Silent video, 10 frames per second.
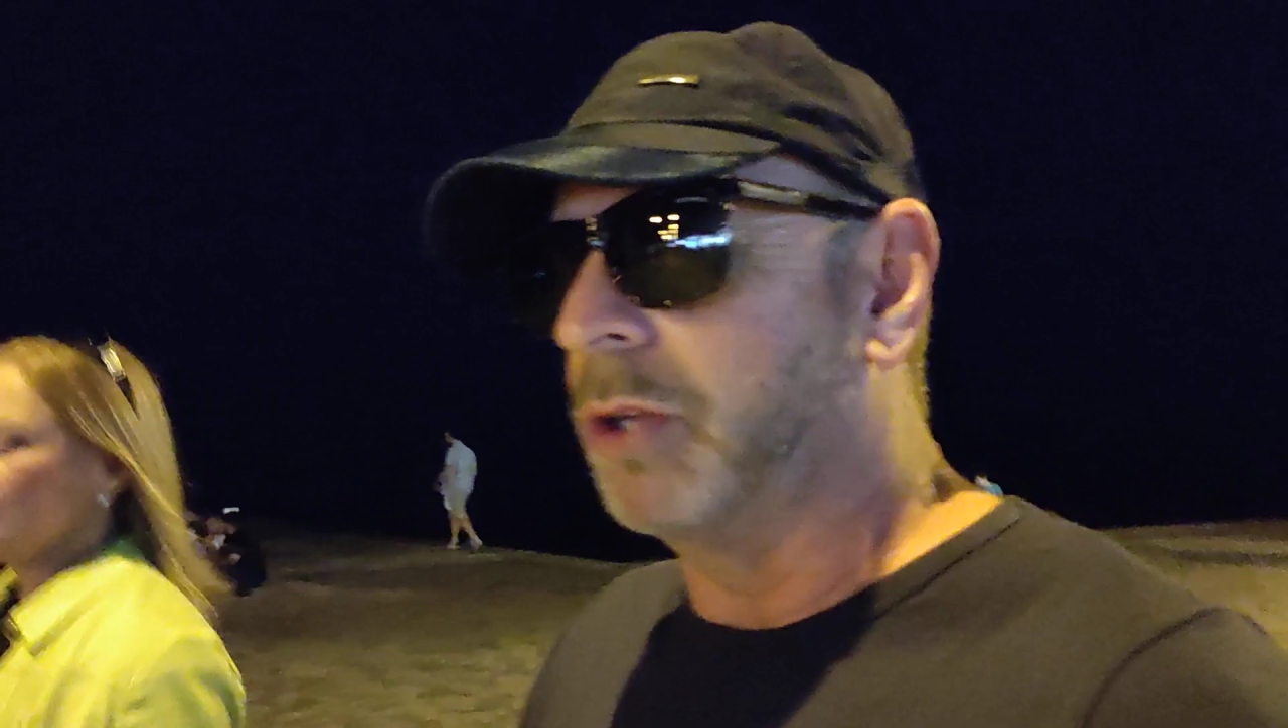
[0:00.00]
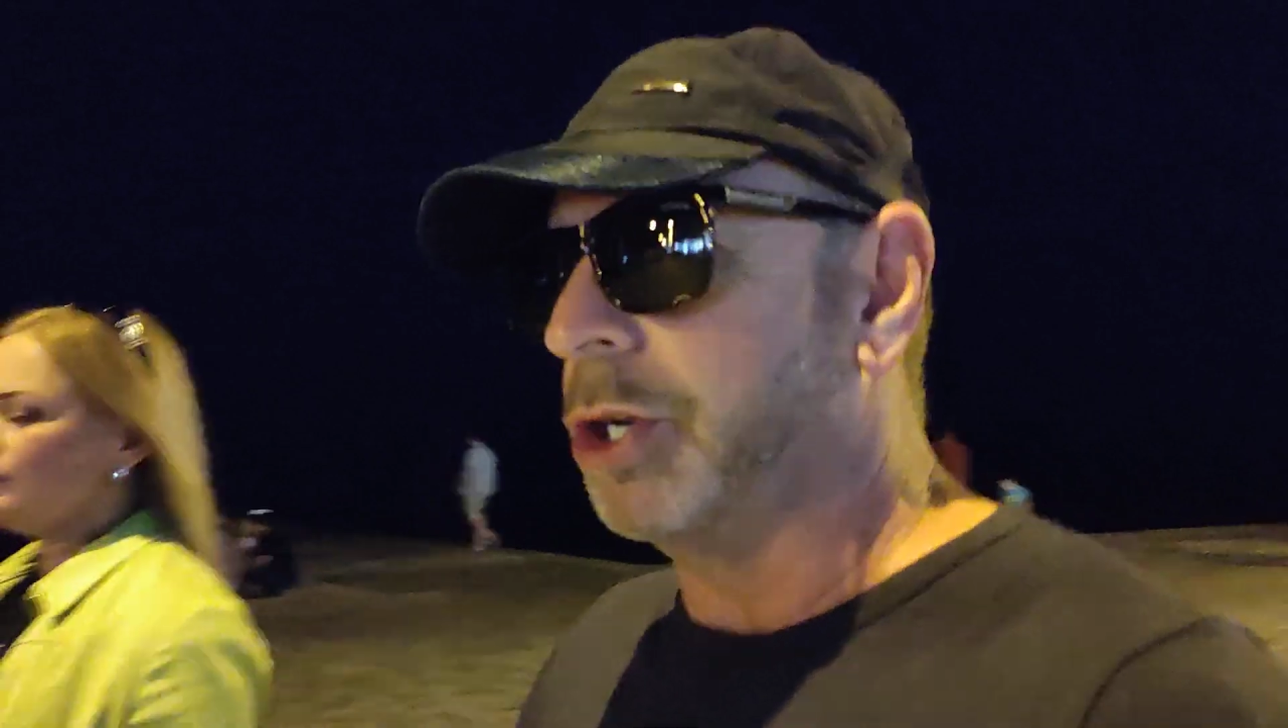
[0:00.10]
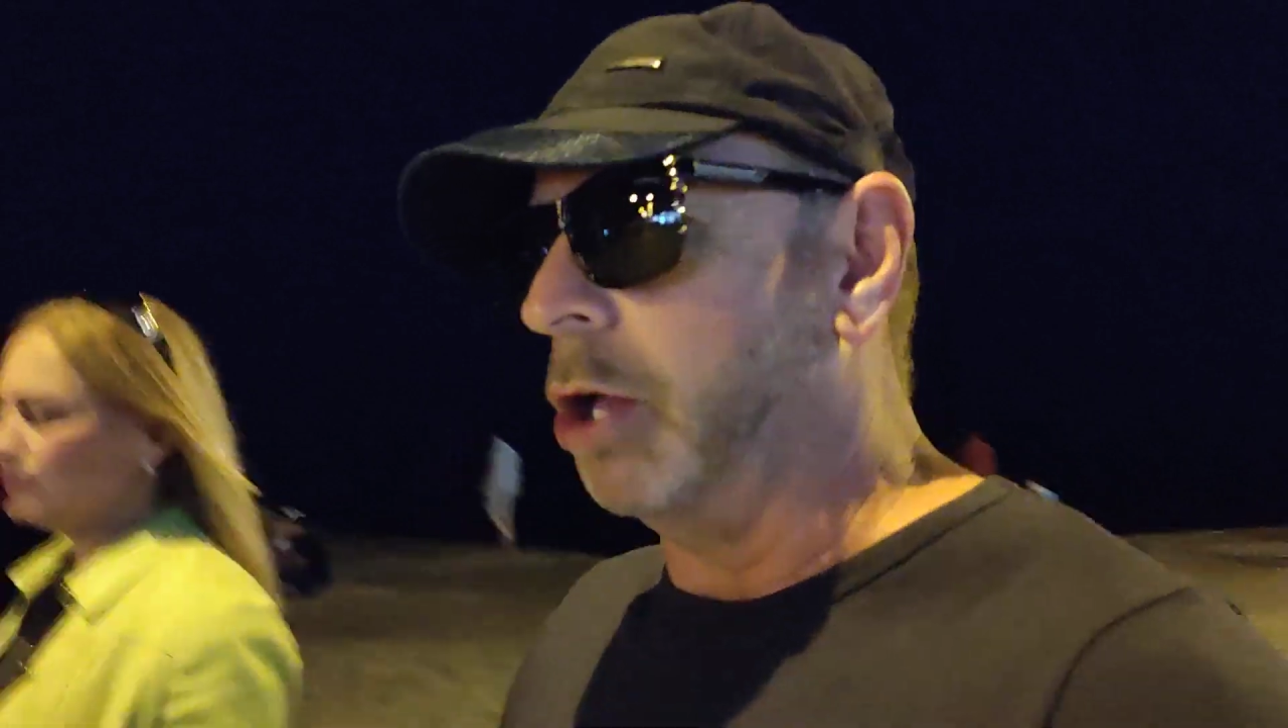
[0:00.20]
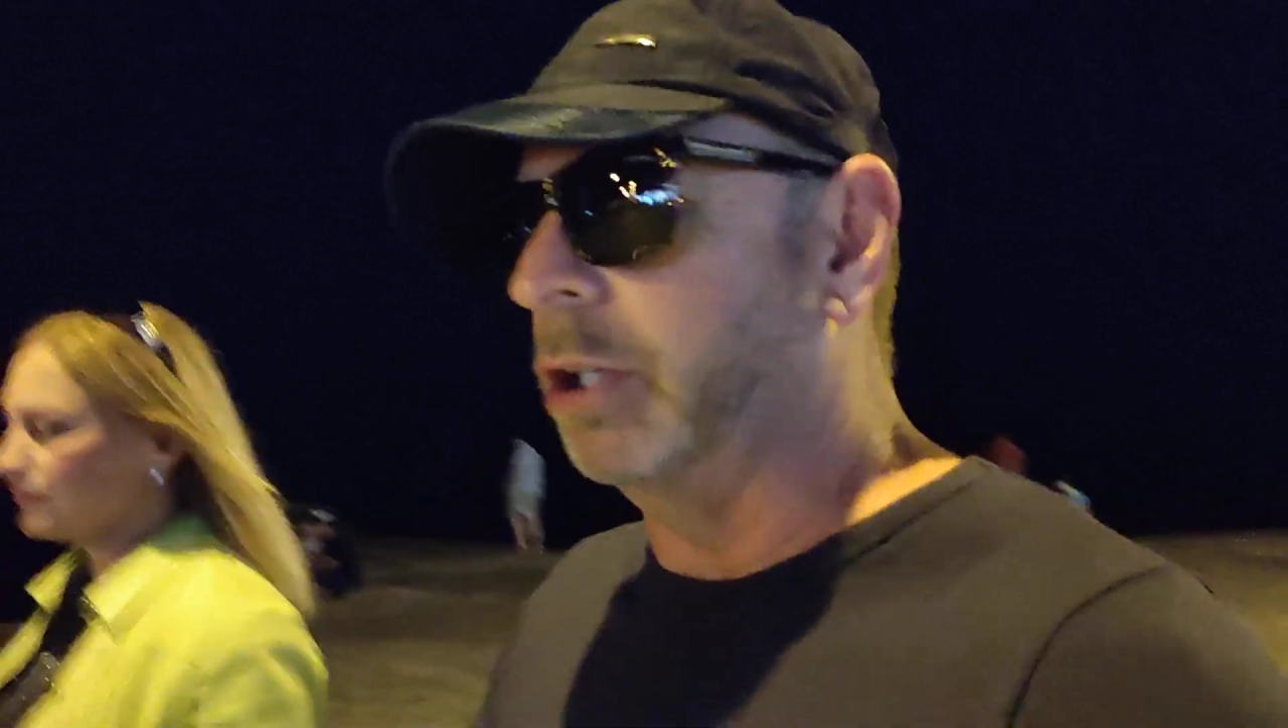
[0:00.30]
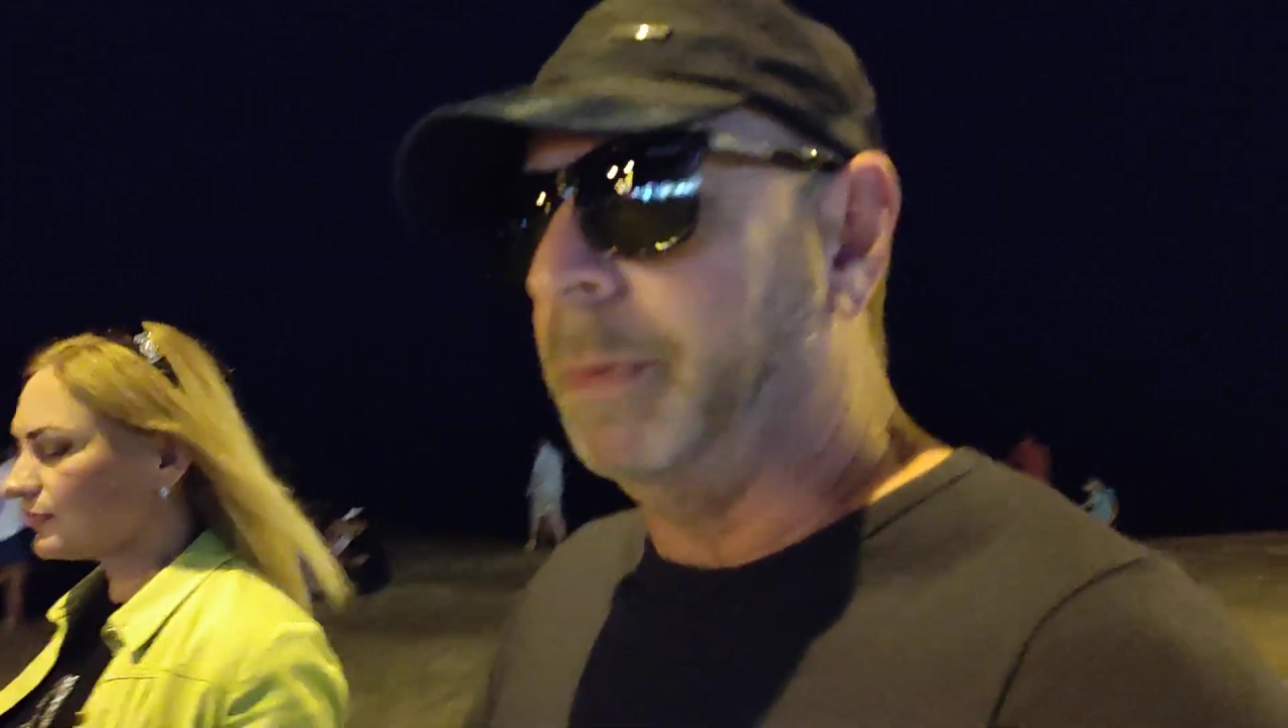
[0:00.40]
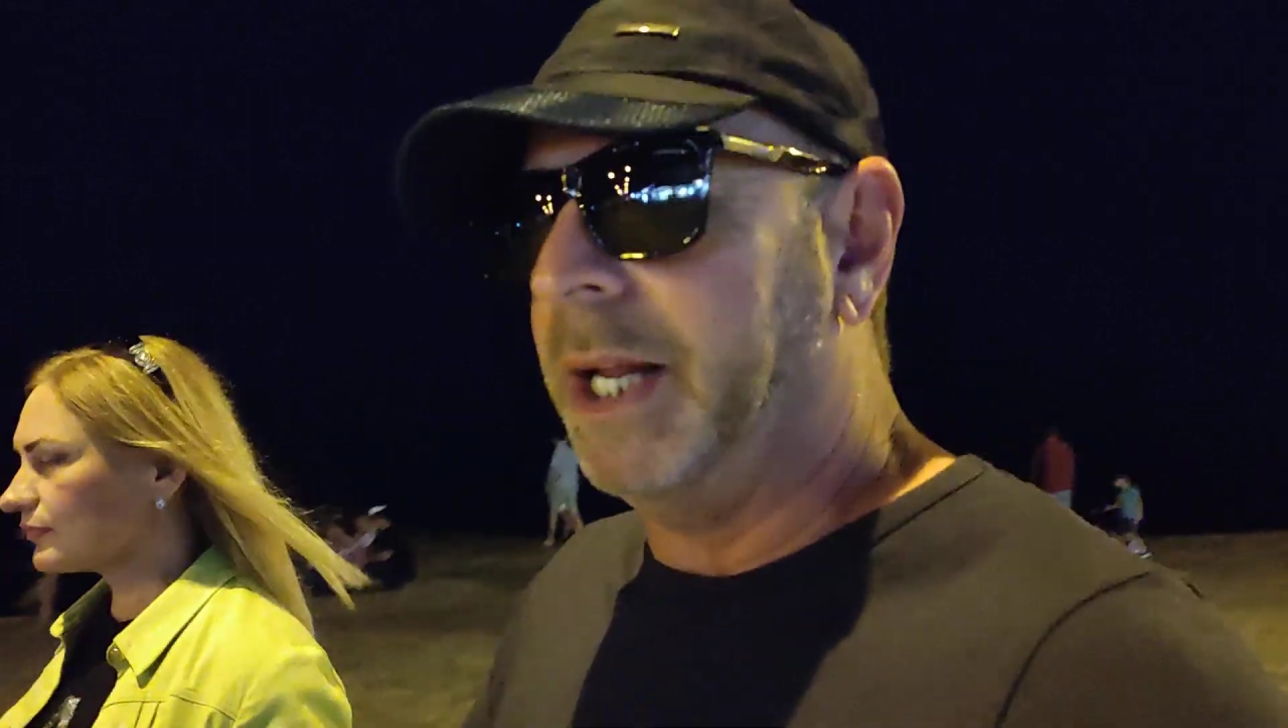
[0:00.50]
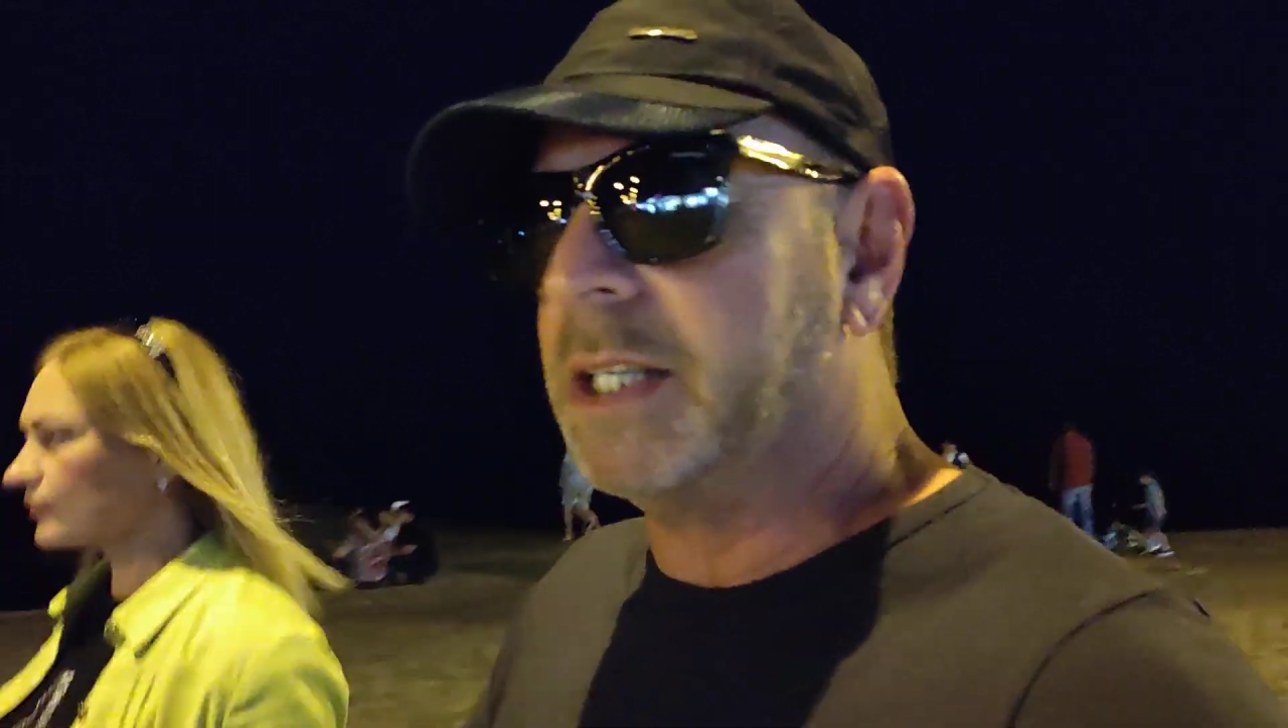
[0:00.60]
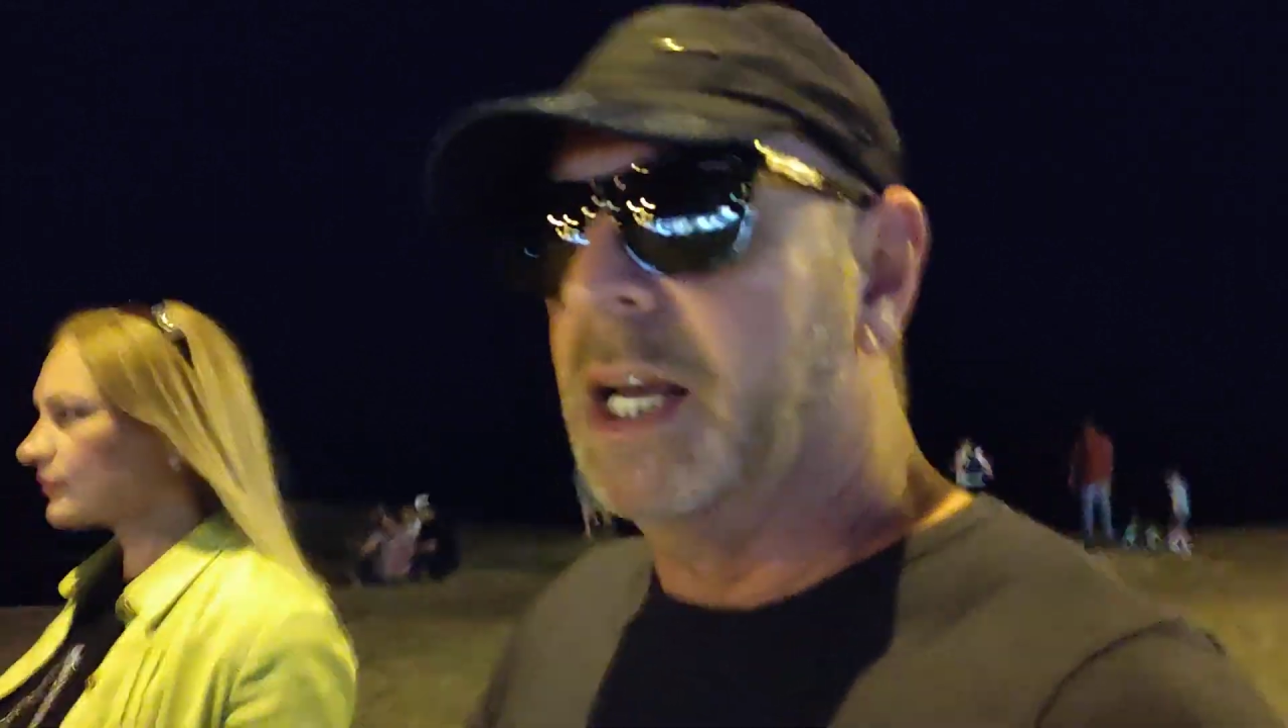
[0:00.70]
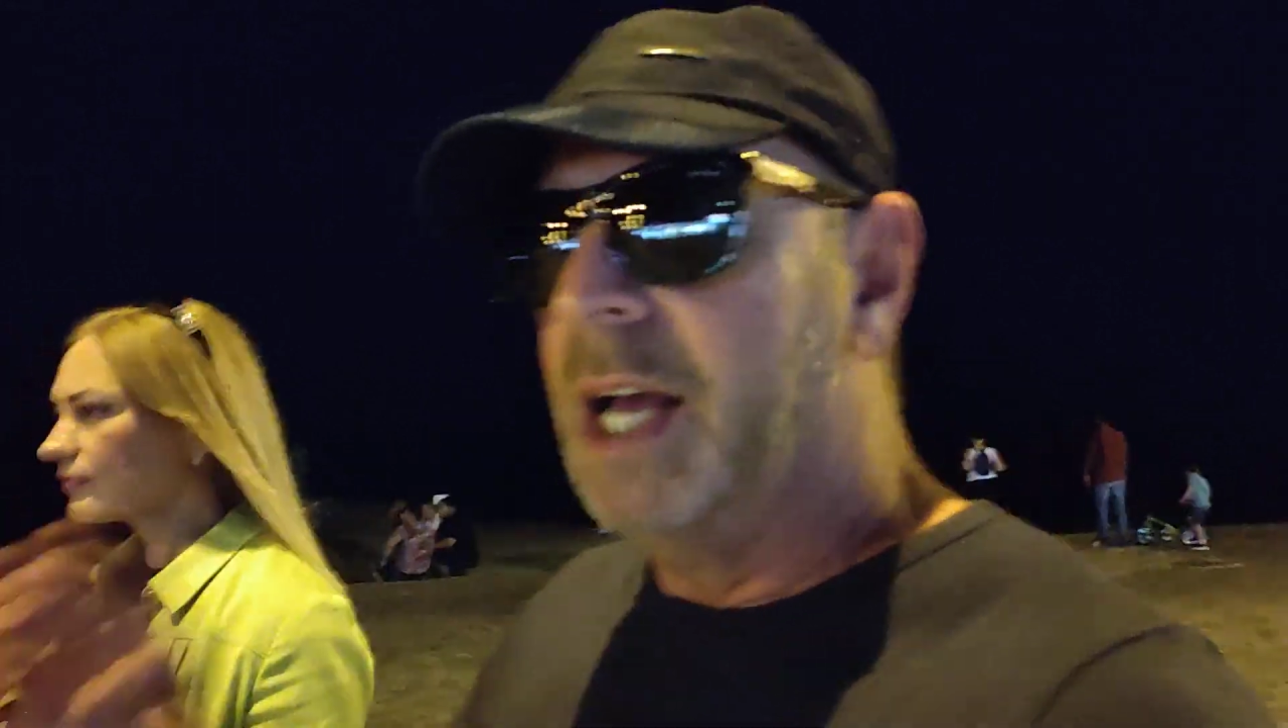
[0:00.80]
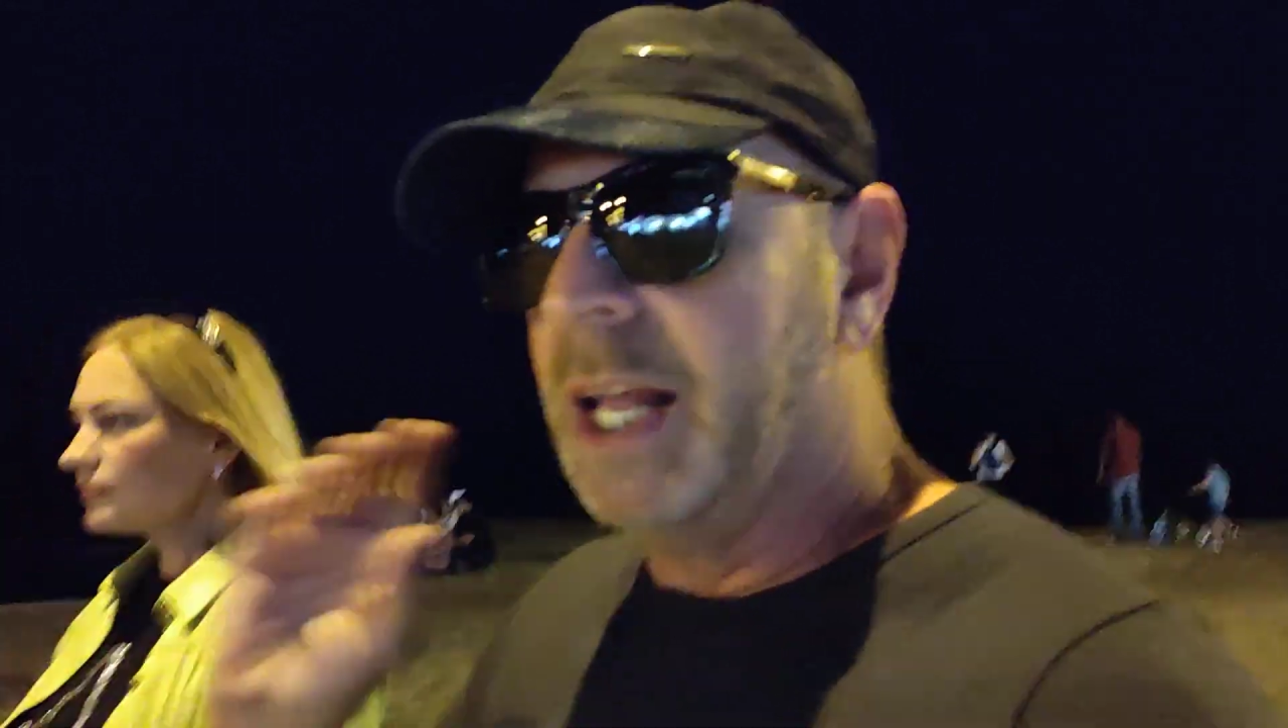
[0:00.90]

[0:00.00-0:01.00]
wants. Hold on a minute,